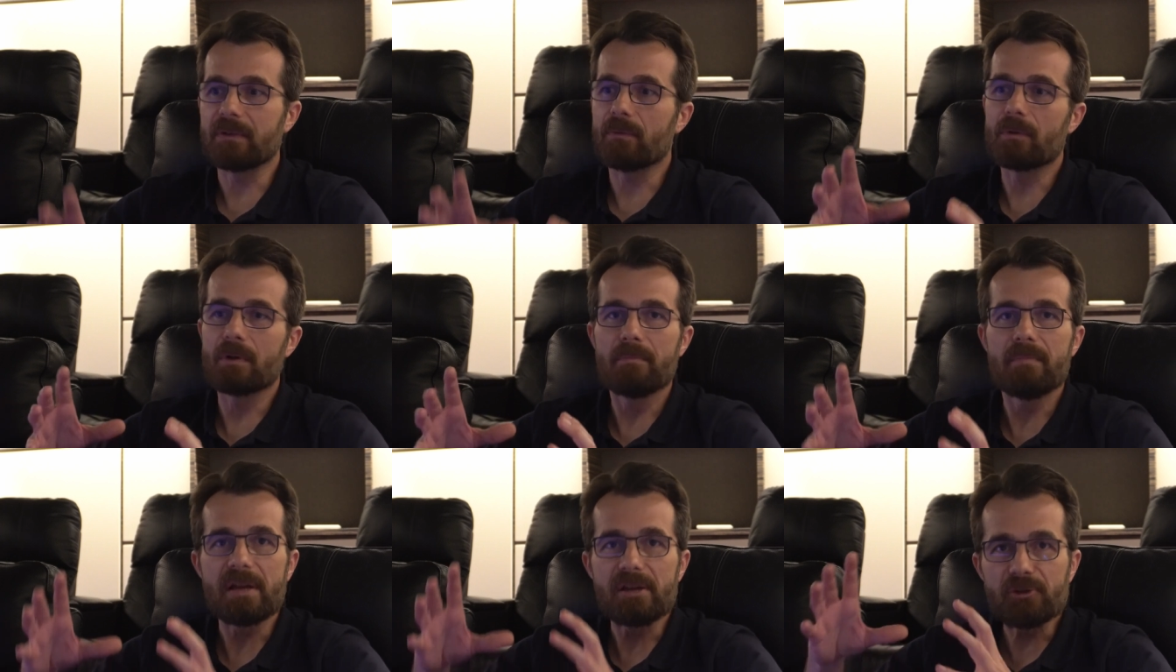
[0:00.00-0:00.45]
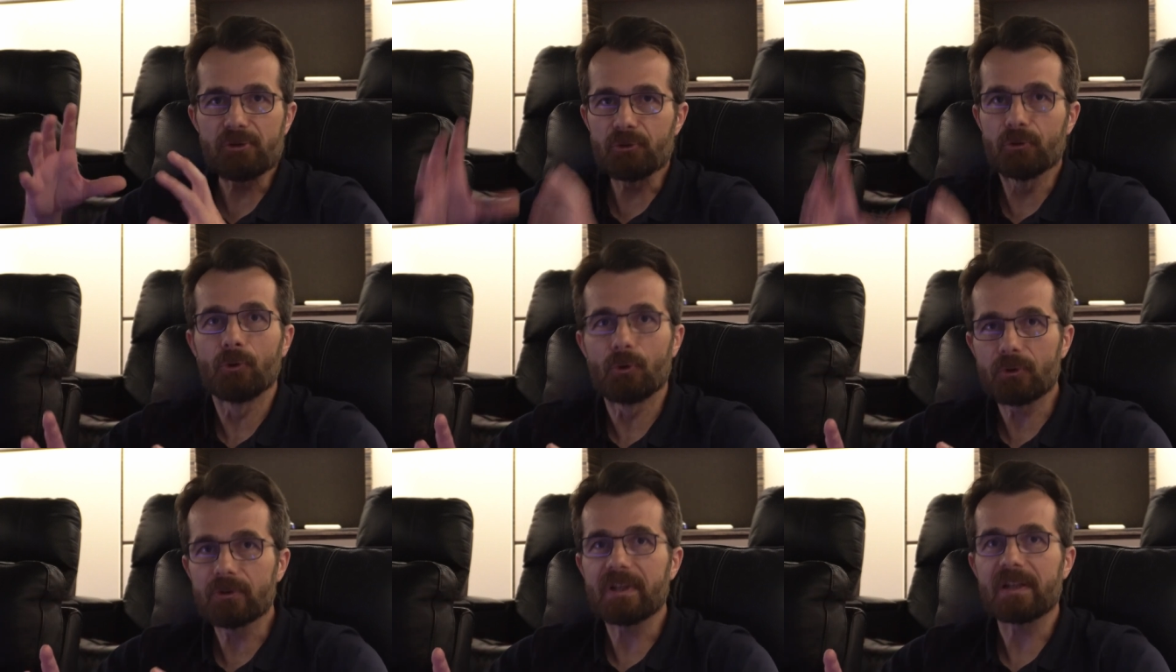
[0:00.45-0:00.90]
I want to make
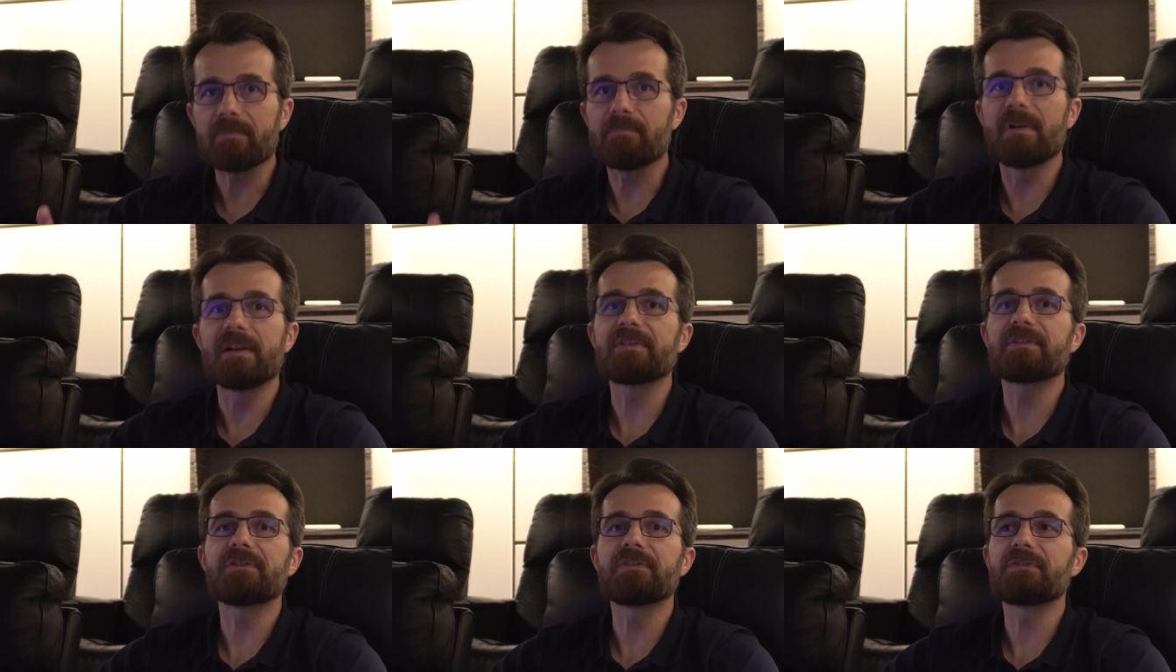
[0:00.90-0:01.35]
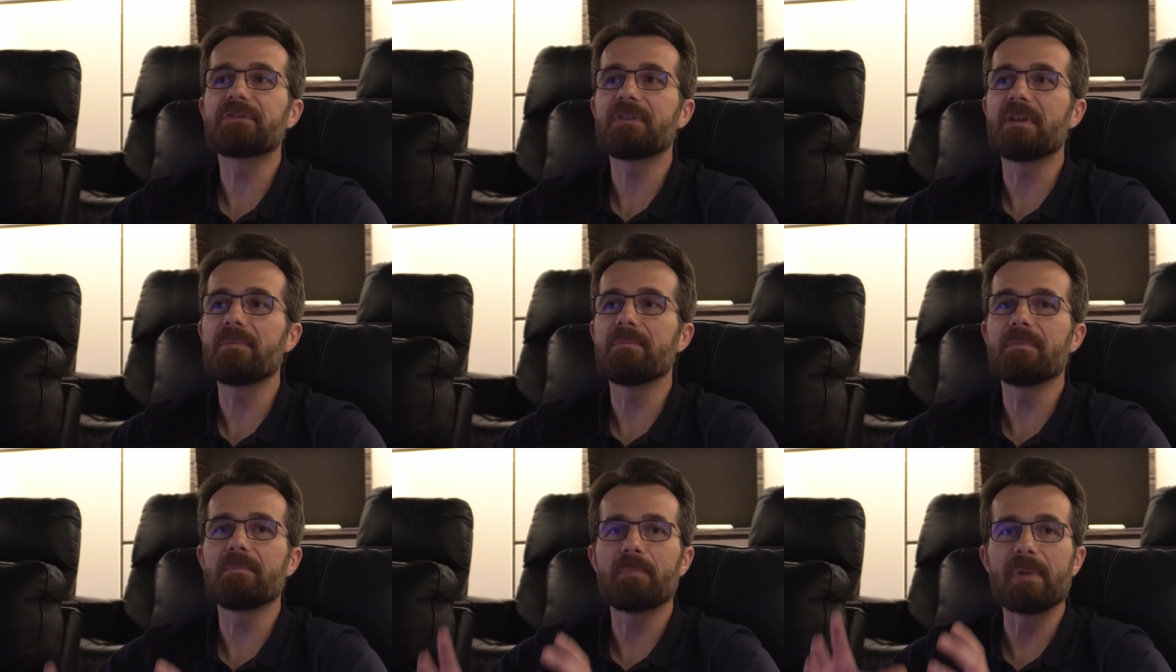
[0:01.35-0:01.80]
sure that my
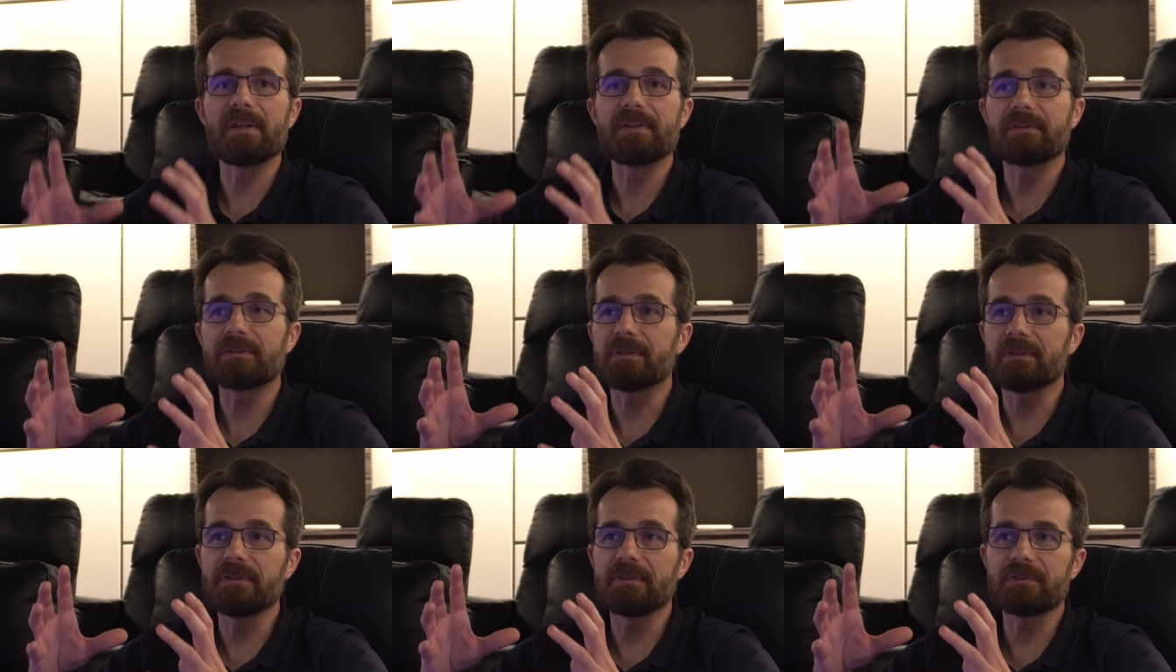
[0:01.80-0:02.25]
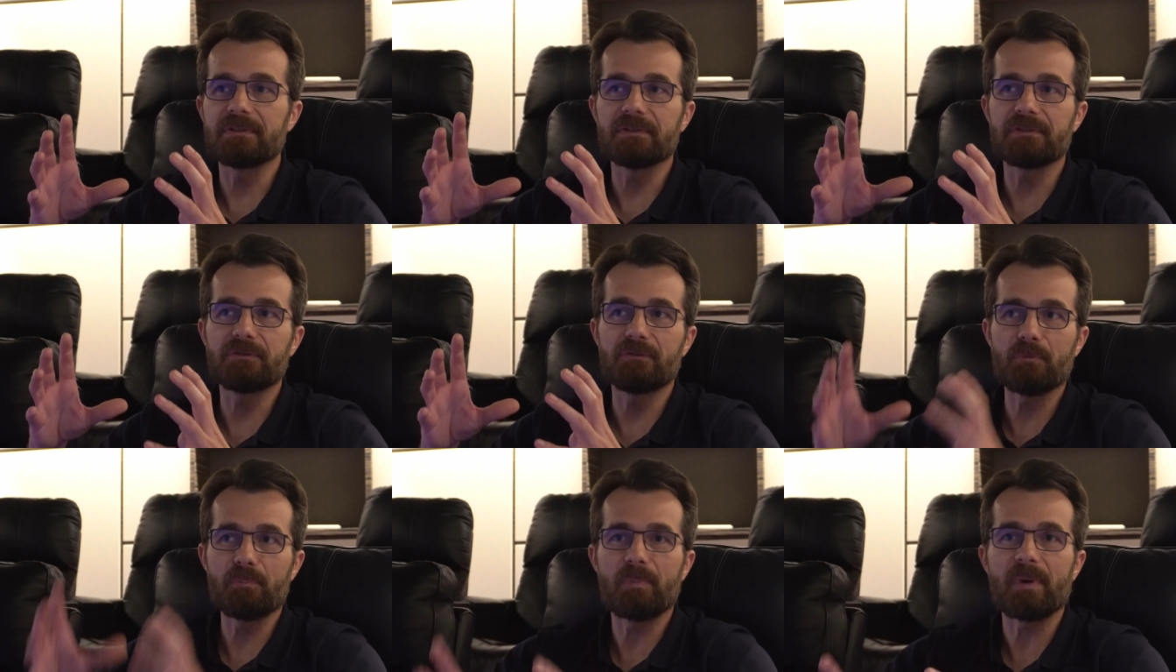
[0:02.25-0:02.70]
system base is,
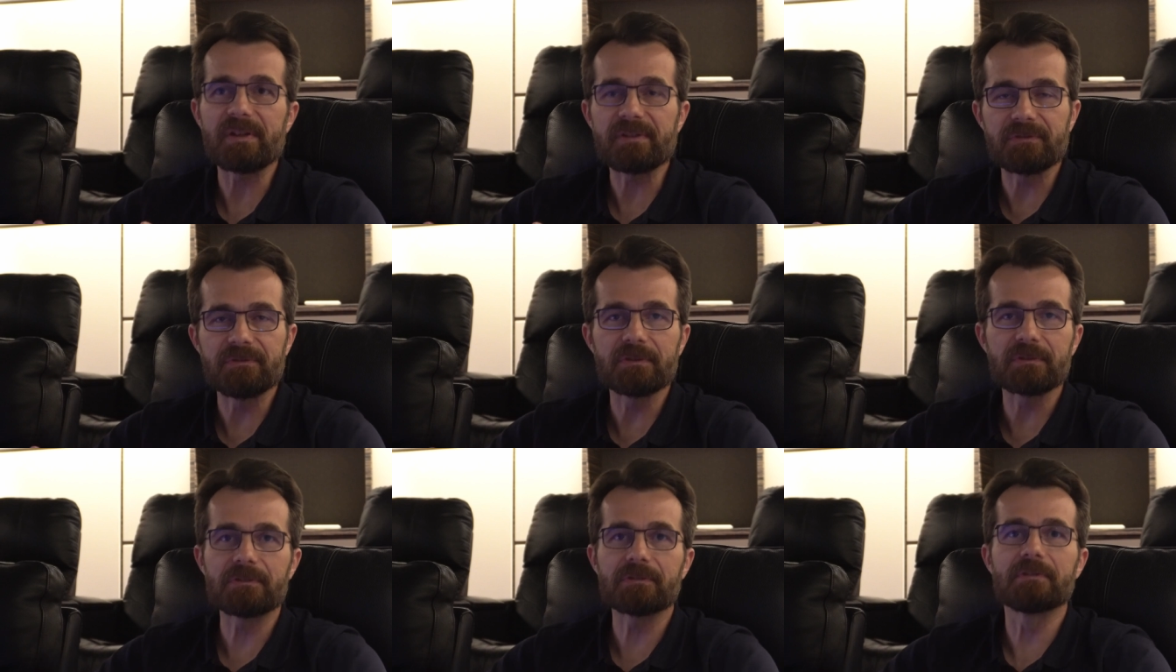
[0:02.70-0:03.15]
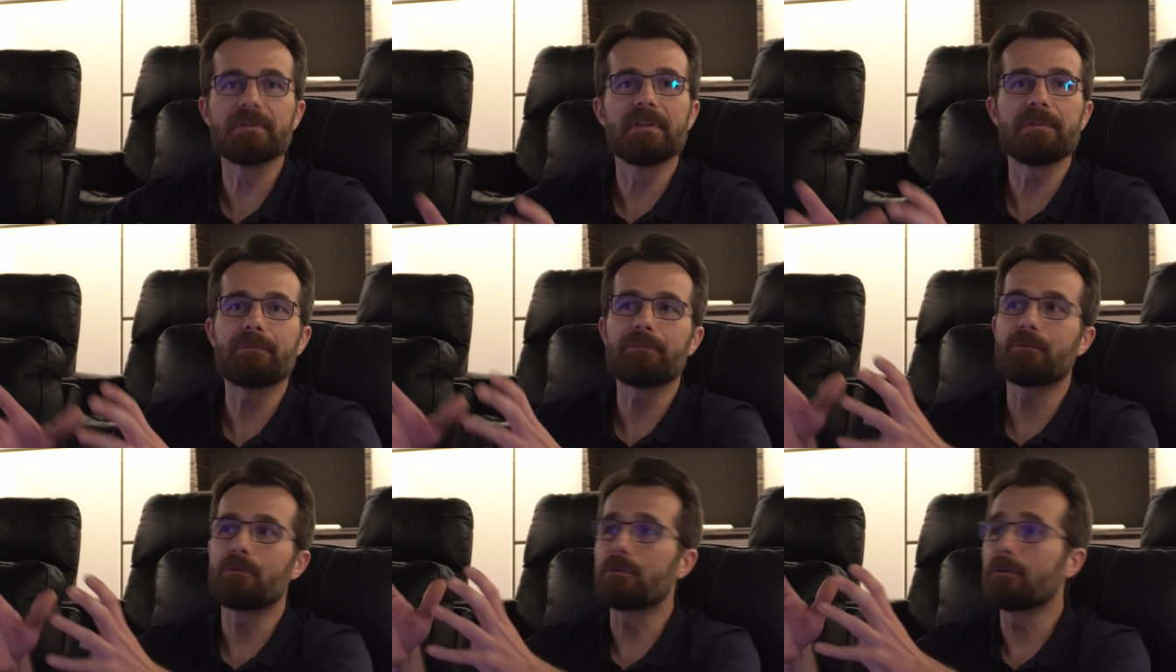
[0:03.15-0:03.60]
is the best, not only
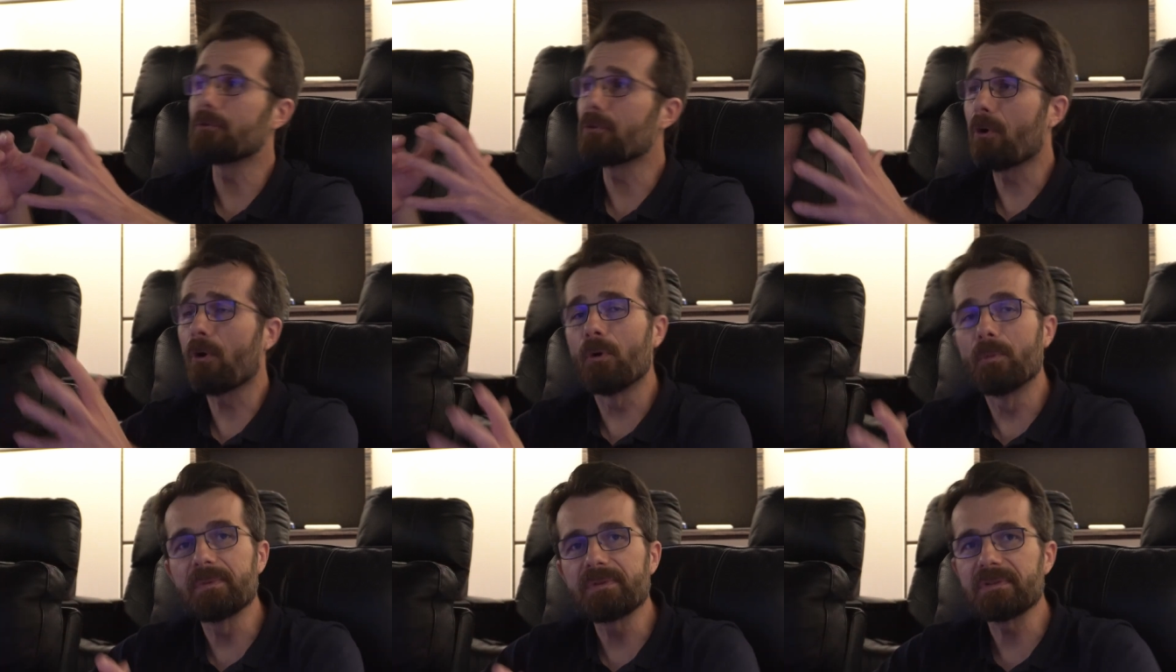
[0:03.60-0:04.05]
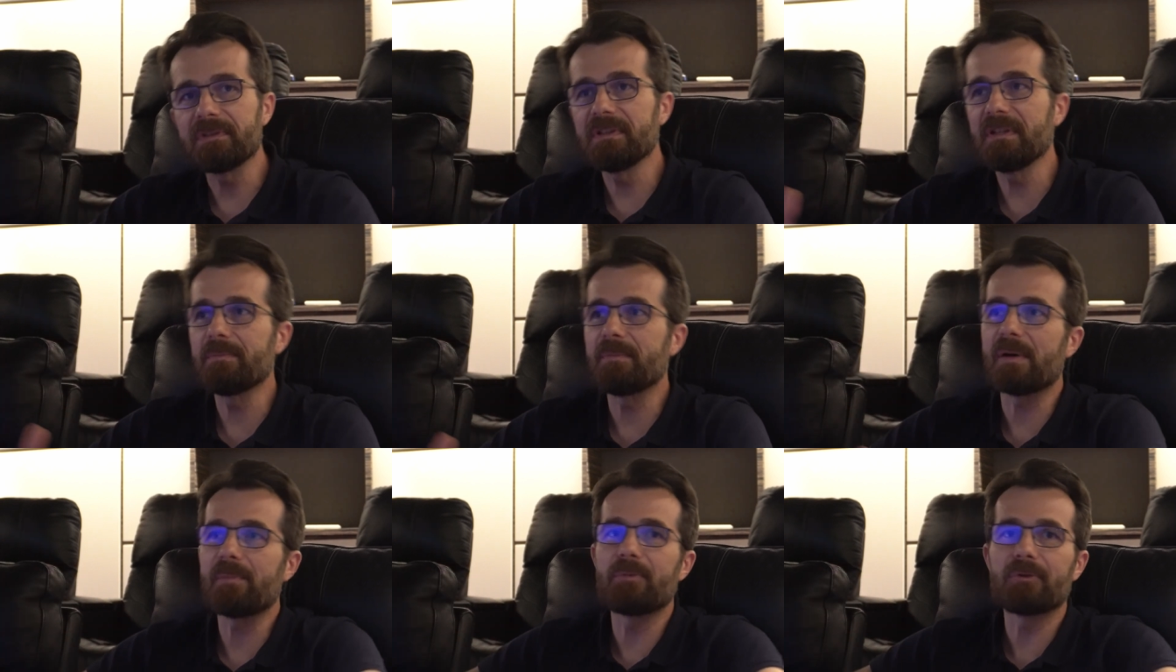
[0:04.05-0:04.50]
for the home
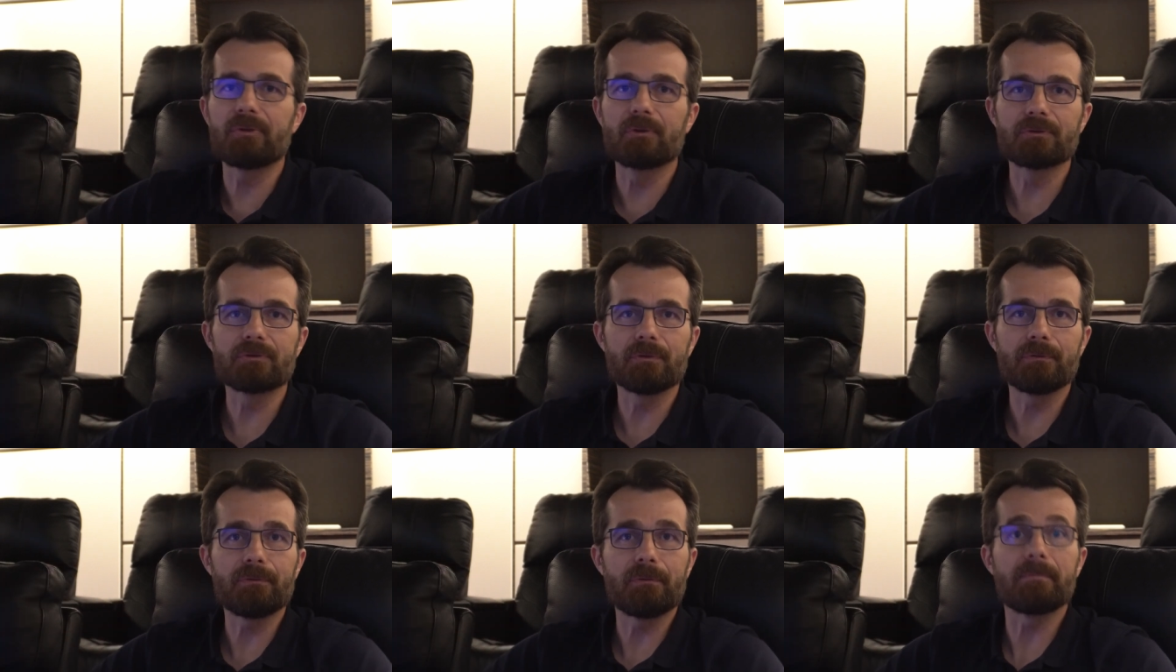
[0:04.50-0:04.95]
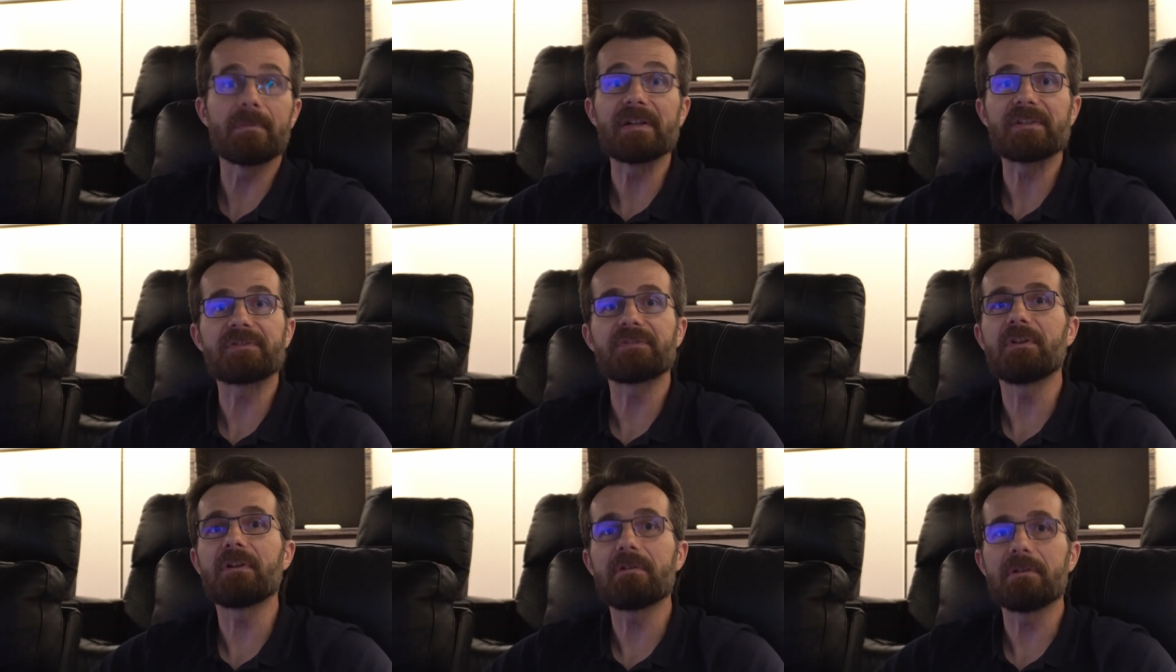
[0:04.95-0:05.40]
cinema, but also for my
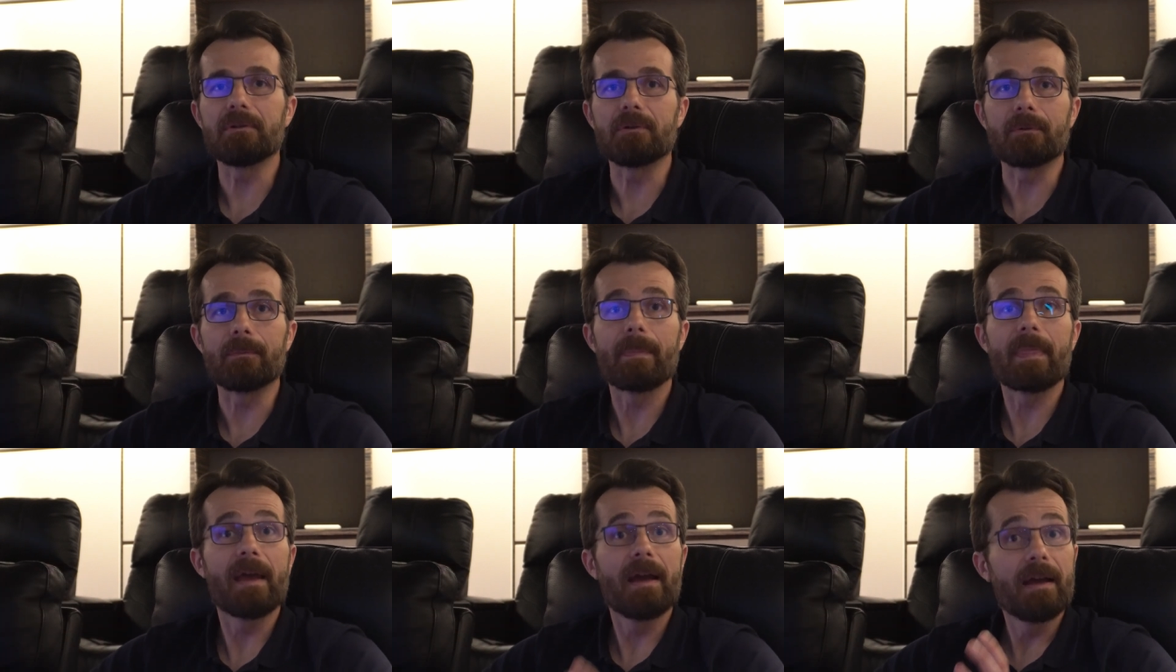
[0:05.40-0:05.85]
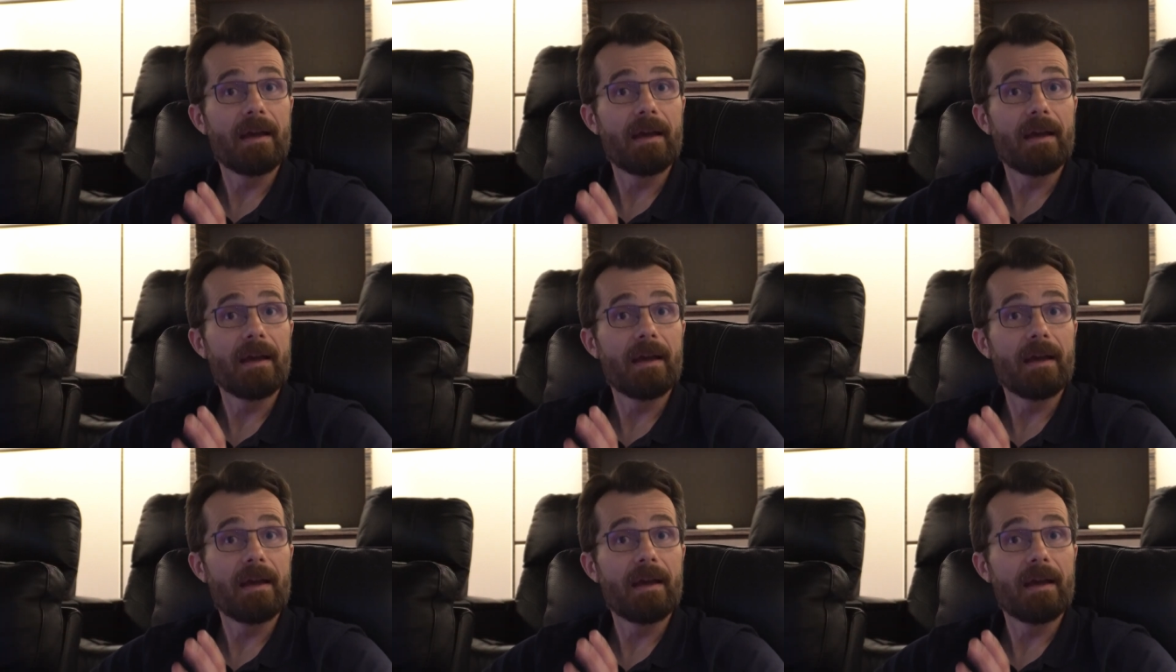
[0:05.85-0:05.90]
stereo.